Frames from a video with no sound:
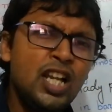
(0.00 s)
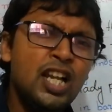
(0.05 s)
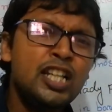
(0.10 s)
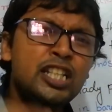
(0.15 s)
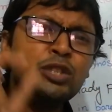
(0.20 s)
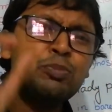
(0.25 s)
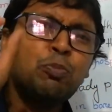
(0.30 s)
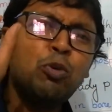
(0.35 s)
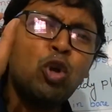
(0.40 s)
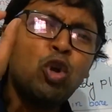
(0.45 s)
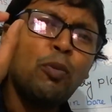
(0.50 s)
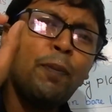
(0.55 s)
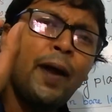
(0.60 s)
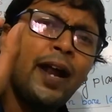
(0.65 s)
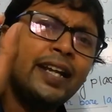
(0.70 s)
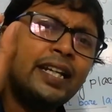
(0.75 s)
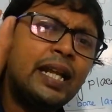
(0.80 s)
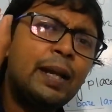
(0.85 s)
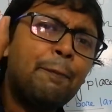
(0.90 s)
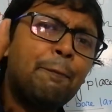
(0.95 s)

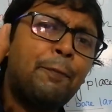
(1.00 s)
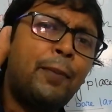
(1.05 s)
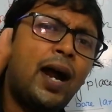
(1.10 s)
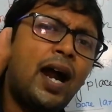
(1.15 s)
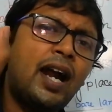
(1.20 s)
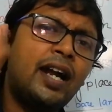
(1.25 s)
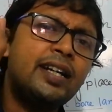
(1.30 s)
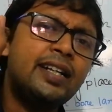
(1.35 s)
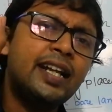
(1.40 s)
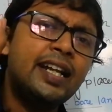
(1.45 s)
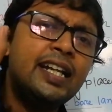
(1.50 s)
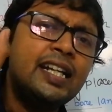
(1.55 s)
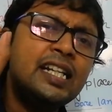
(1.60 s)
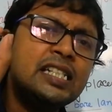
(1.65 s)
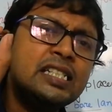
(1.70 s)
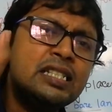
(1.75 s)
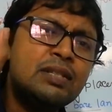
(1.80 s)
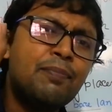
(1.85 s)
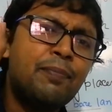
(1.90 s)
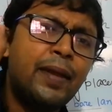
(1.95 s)
Sporophytic part
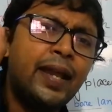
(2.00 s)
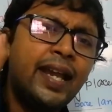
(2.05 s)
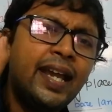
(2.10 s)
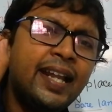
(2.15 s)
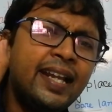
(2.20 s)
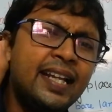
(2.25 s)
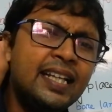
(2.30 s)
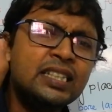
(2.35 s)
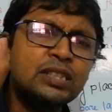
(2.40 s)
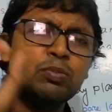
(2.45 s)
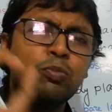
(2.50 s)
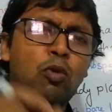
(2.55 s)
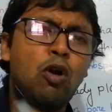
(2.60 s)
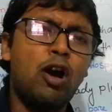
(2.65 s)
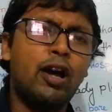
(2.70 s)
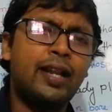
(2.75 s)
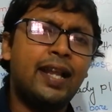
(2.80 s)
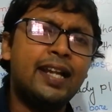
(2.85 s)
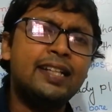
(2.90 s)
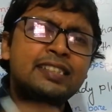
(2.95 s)
is very
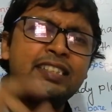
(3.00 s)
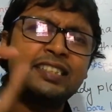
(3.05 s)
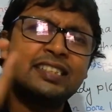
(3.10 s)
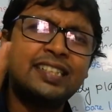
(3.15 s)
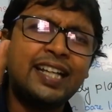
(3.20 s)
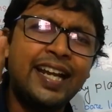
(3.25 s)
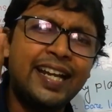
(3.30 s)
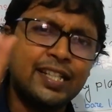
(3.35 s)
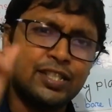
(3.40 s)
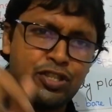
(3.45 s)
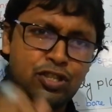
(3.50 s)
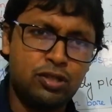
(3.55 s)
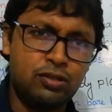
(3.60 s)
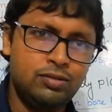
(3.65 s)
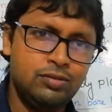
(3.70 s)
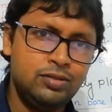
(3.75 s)
small and shrinked,